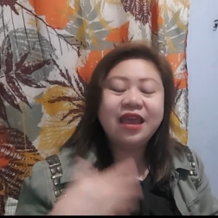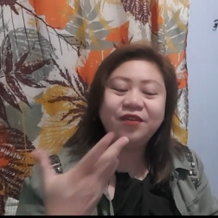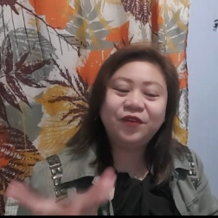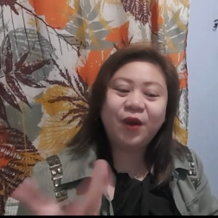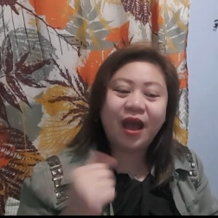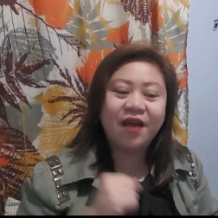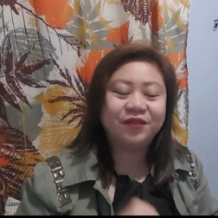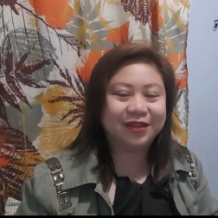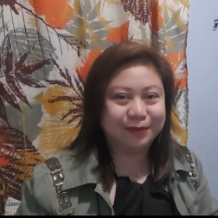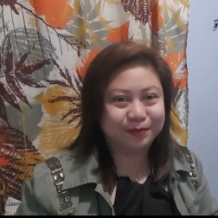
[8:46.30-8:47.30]
And if you
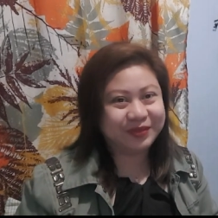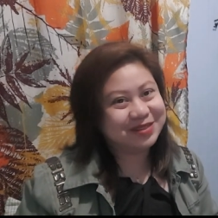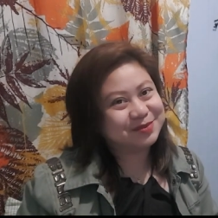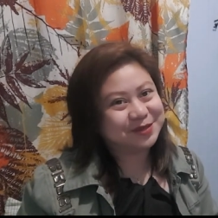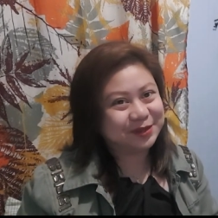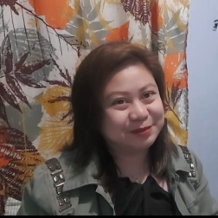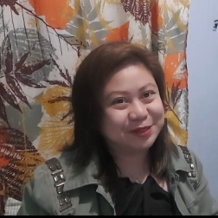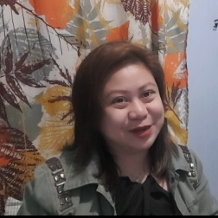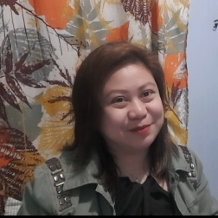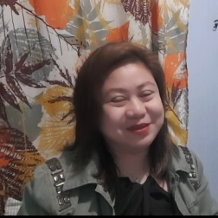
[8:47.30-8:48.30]
haven't subscribe to my
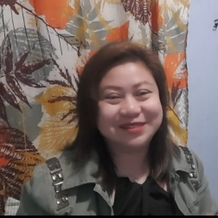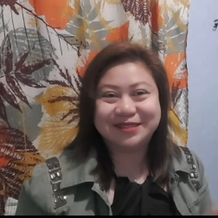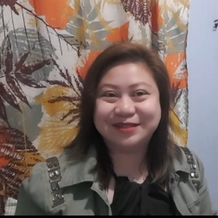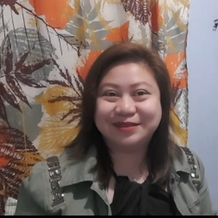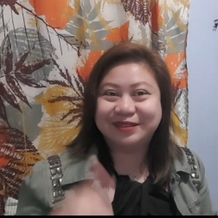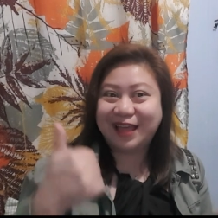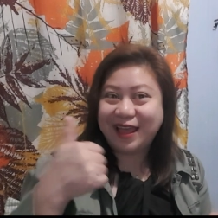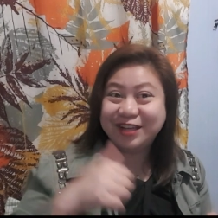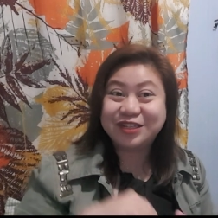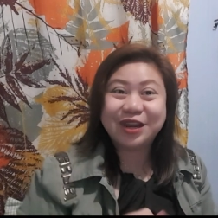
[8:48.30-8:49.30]
channel, please do
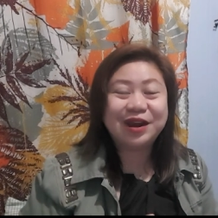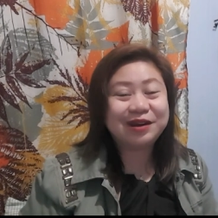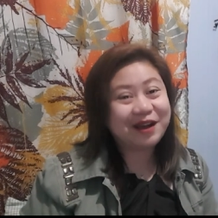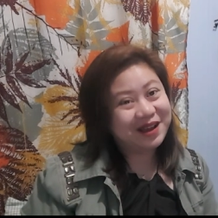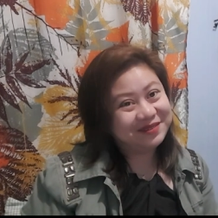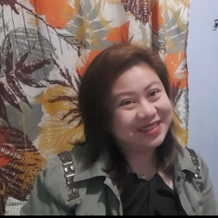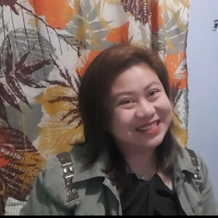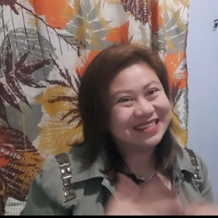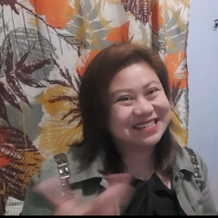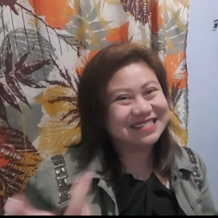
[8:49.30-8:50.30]
like, share,
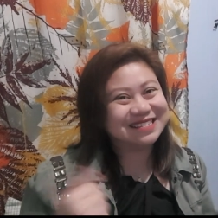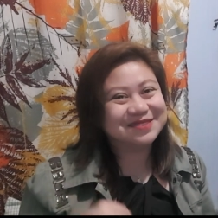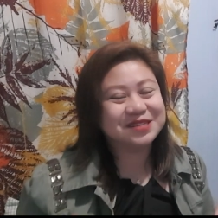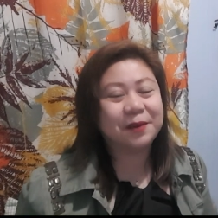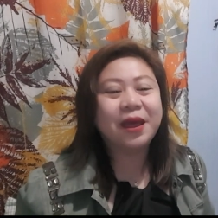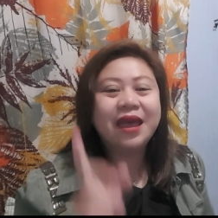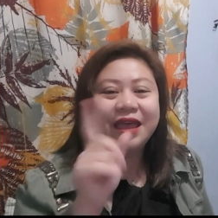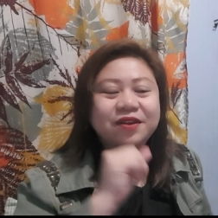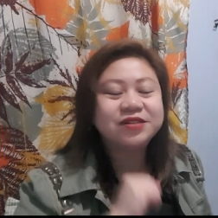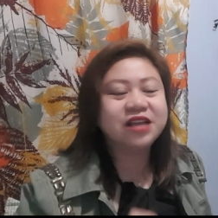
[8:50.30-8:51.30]
comment, and subscribe.
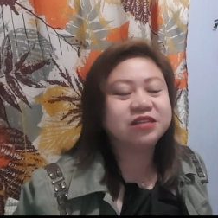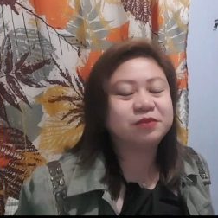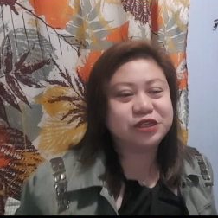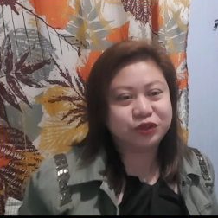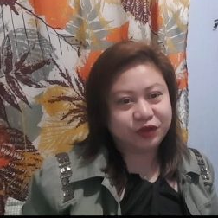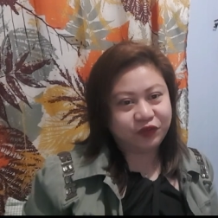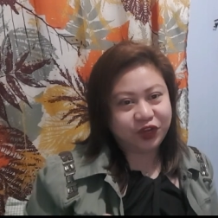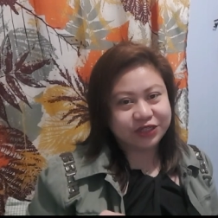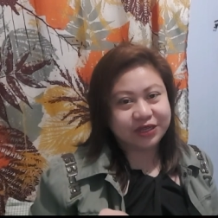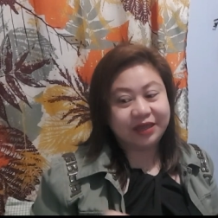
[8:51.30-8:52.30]
And also, guys, please do not
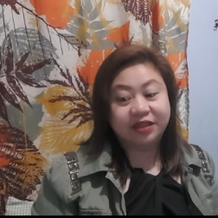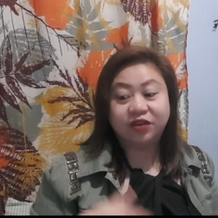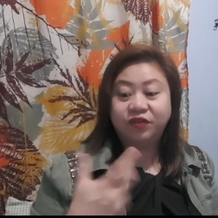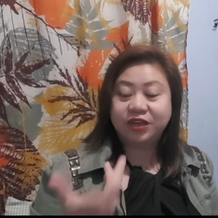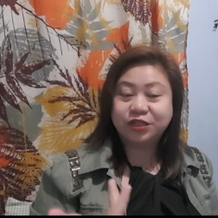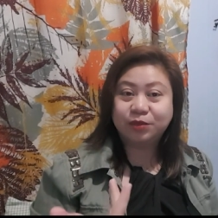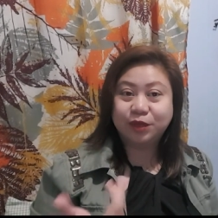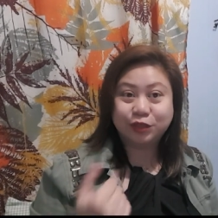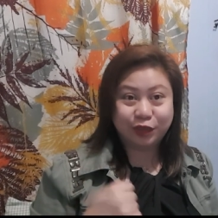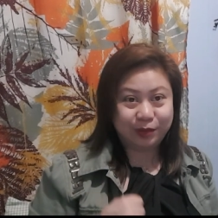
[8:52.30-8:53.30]
forget to hit the notification
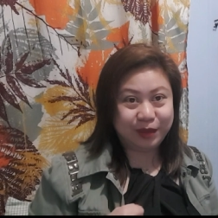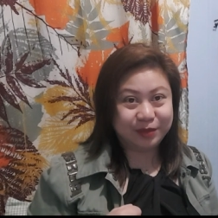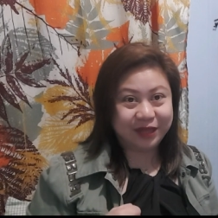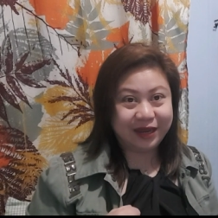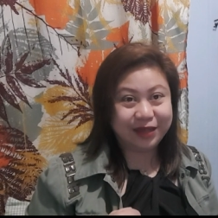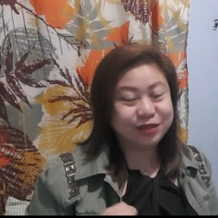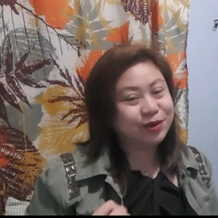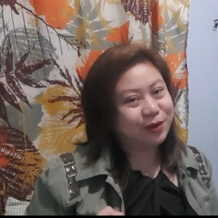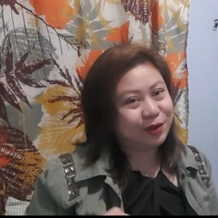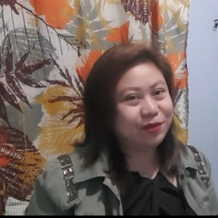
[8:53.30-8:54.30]
bell so you'll be updated
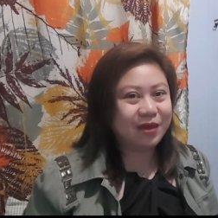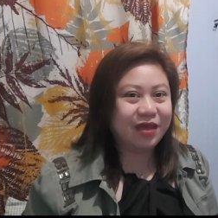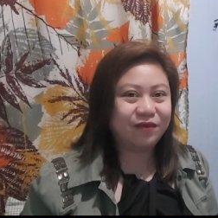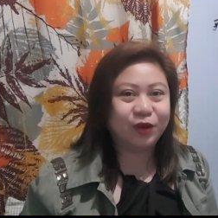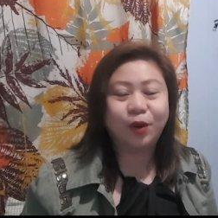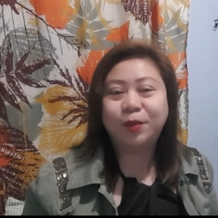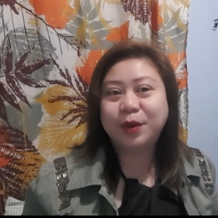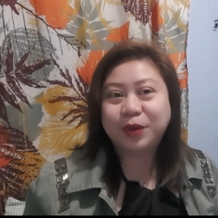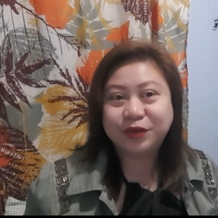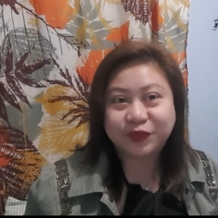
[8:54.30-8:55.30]
to all my videos. Hope you
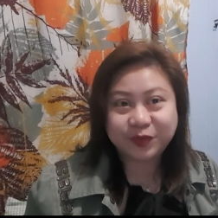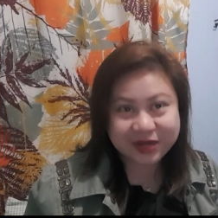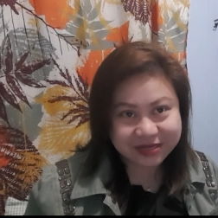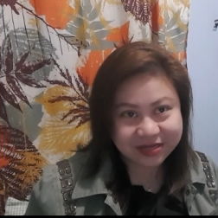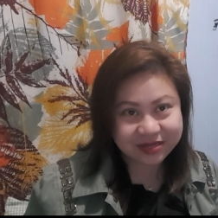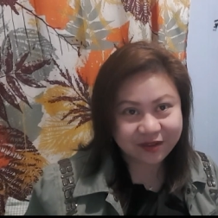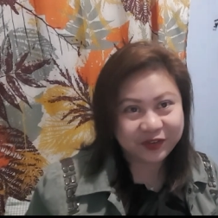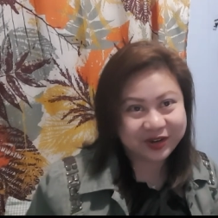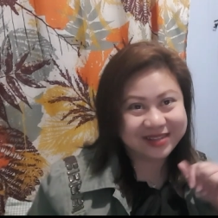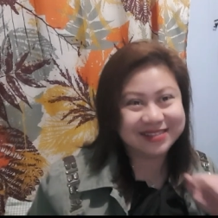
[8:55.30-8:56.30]
have a wonderful rest of
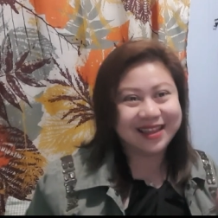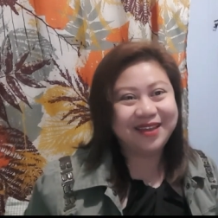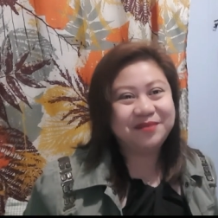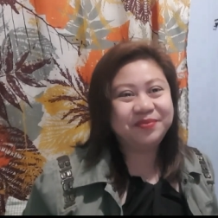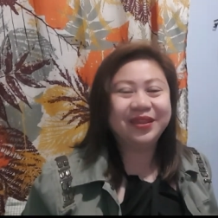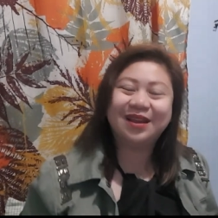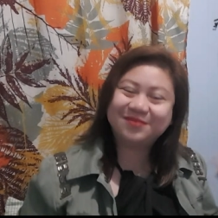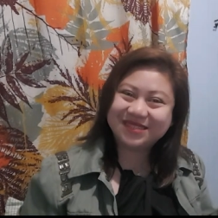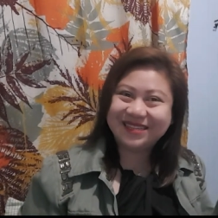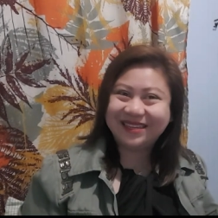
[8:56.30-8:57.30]
your day today. I'll
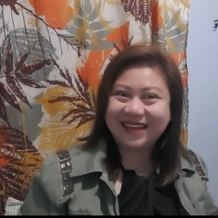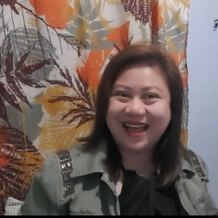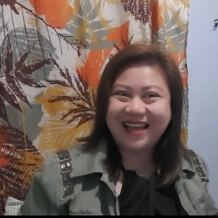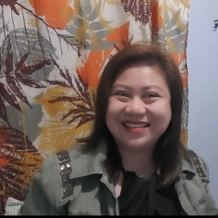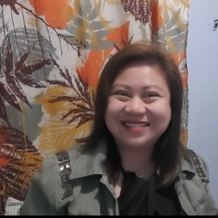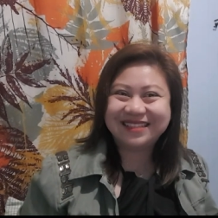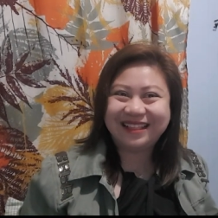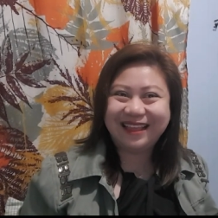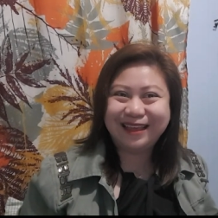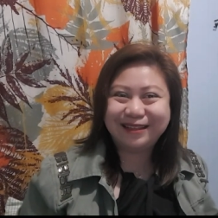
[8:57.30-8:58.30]
be seeing you guys
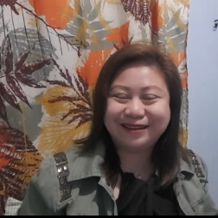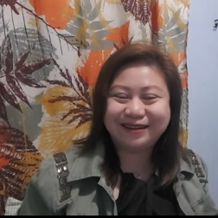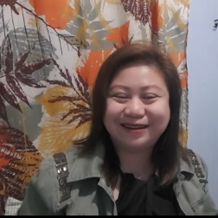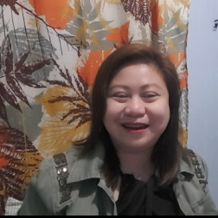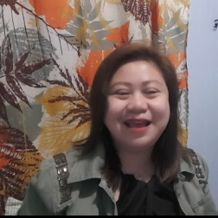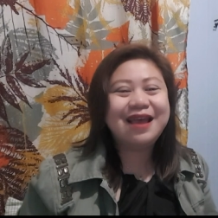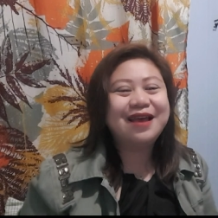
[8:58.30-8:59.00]
later.